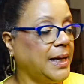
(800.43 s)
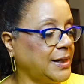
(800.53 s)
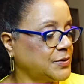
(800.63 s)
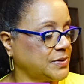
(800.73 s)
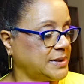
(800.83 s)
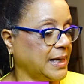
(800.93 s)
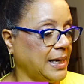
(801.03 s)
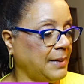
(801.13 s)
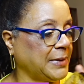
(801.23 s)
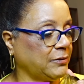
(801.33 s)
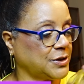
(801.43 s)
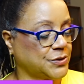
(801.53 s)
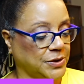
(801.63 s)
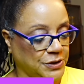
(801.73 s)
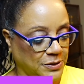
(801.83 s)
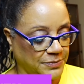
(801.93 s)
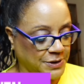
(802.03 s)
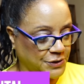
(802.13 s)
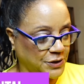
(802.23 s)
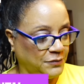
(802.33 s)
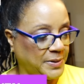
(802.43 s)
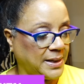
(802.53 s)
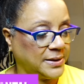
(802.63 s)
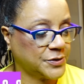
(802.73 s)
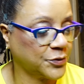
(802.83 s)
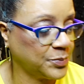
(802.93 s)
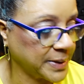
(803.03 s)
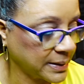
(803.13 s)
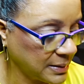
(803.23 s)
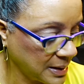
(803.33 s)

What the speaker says: Interesting, I'm not really sure this should have been in this grouping.